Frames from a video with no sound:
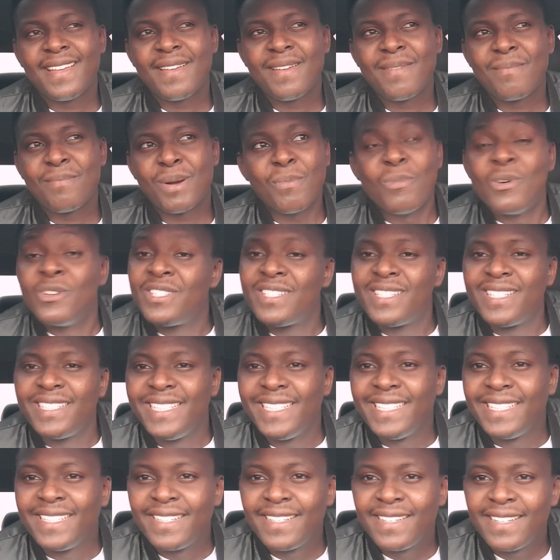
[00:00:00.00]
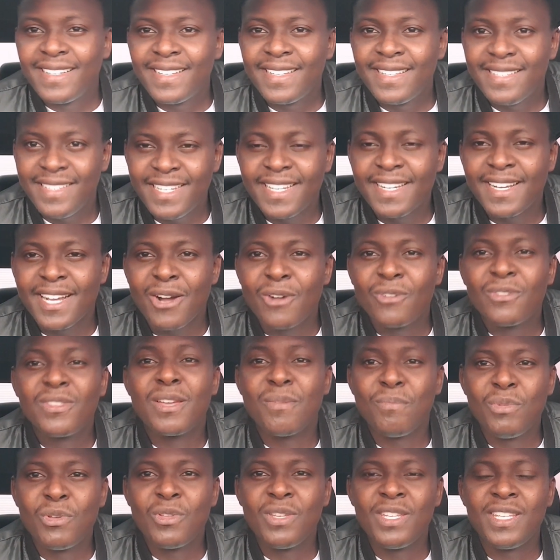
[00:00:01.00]
but mostly check out
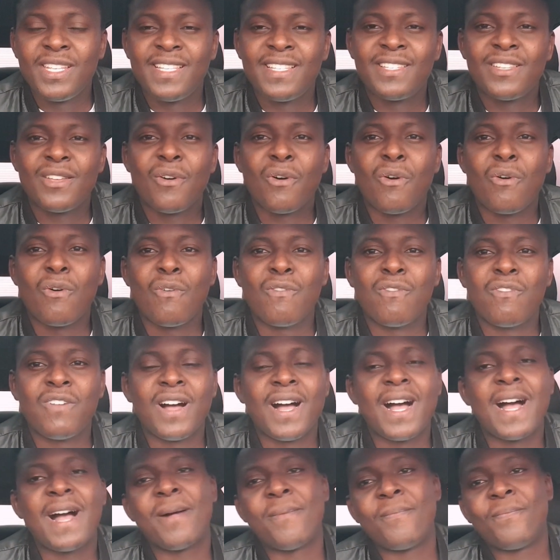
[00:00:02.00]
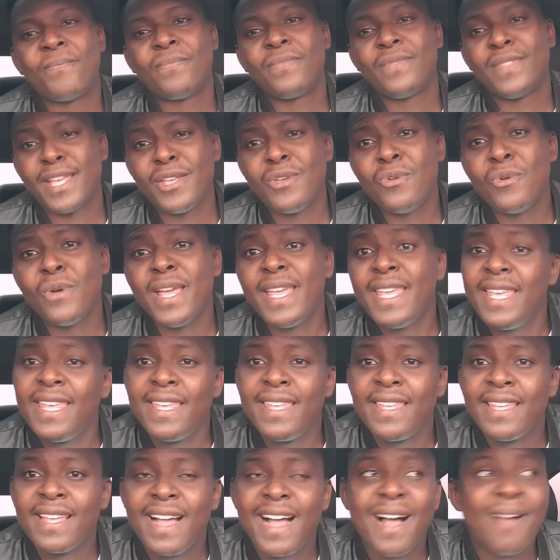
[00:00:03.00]
the beauties of the
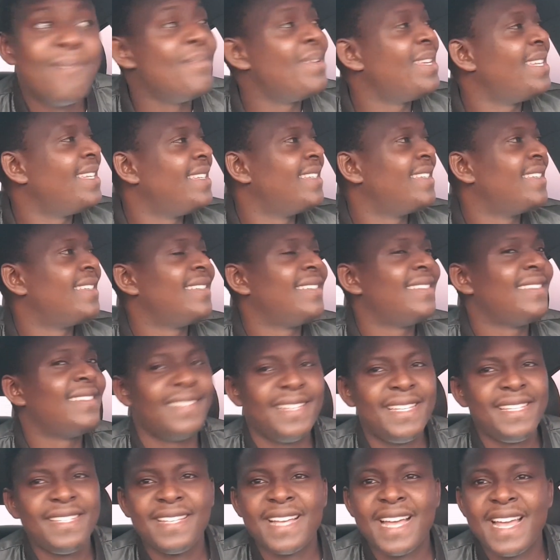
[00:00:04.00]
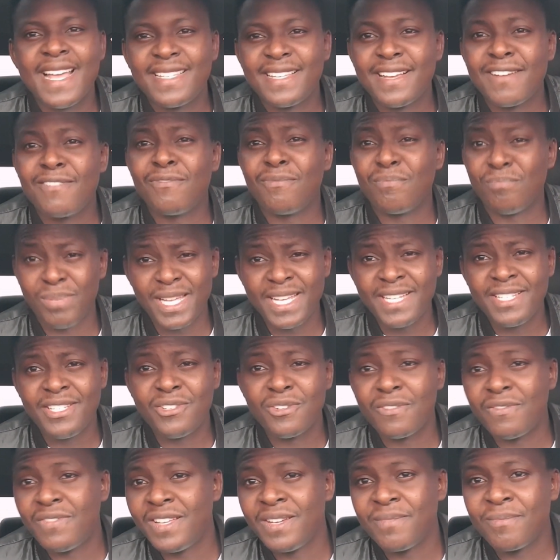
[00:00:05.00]
UAE. These guys have
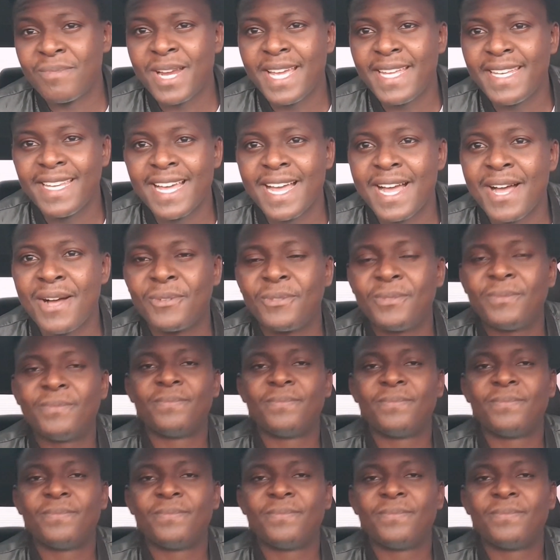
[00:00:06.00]
plenty of them right now.